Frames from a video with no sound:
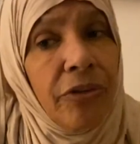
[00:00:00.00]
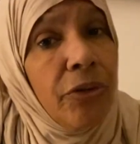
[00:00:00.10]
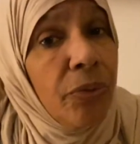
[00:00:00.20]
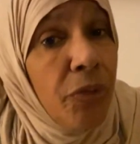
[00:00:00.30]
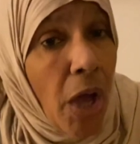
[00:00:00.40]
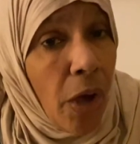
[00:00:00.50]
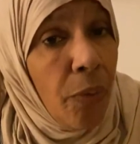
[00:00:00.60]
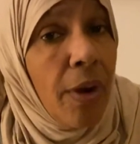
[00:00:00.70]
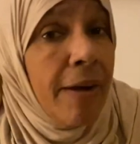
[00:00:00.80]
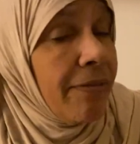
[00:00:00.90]
And you'll
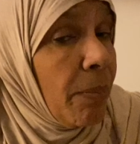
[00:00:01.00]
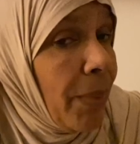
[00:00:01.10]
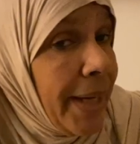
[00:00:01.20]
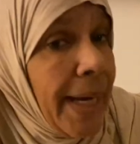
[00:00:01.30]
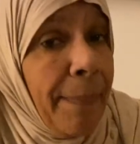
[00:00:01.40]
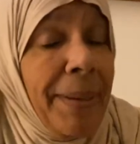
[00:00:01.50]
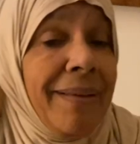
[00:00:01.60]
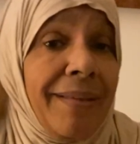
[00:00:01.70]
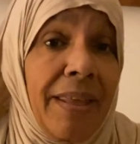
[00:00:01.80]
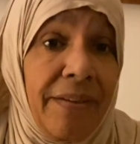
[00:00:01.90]
know from wet
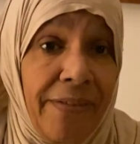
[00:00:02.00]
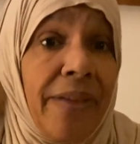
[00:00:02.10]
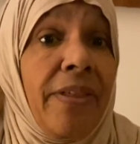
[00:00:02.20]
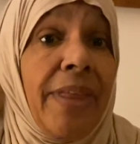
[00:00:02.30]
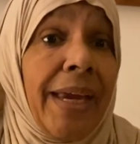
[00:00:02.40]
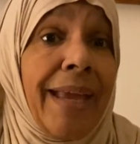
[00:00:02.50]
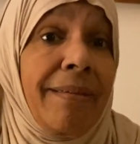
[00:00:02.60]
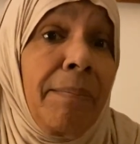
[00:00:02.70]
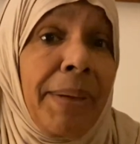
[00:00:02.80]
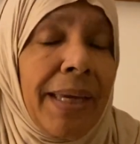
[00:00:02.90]
nappies and the fact that they're
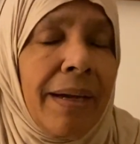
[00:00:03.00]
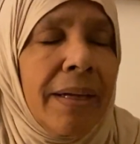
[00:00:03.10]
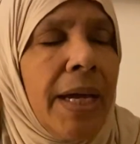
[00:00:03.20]
getting bigger.